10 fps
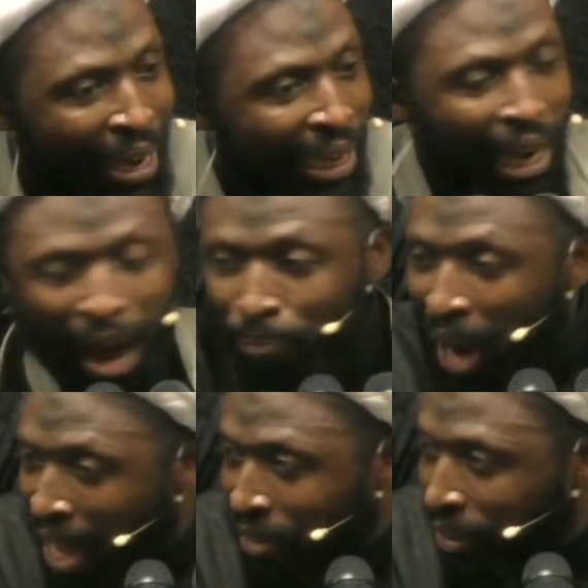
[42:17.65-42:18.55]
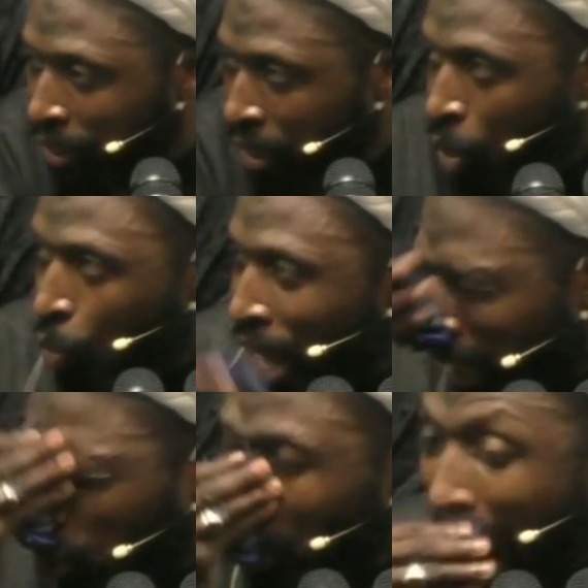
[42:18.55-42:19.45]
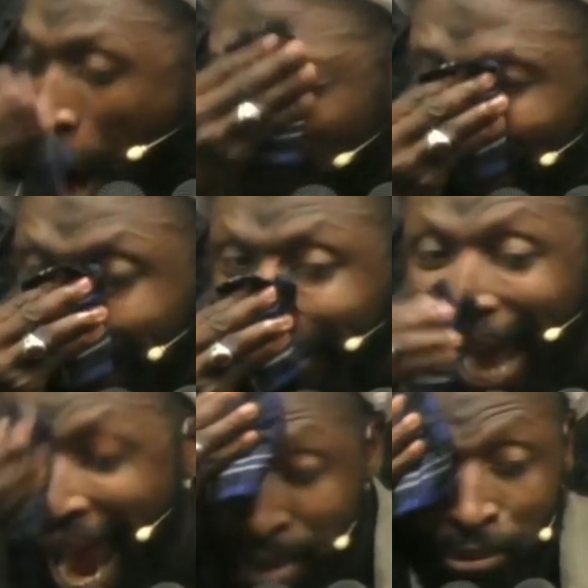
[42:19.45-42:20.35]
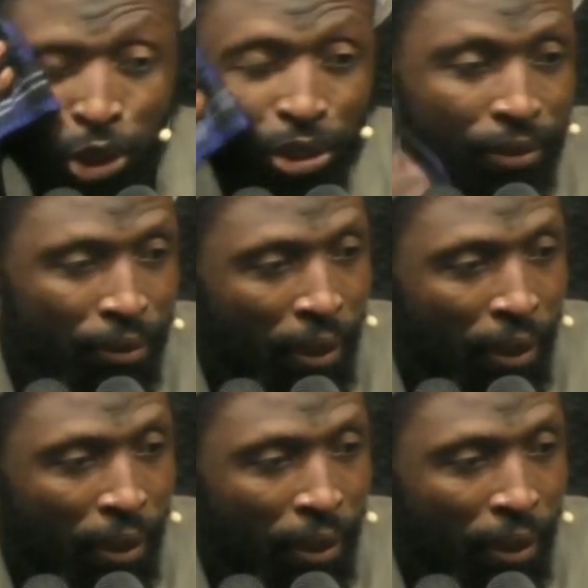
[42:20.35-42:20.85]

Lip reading: Mutawakkil al-Abbas, we are told how many times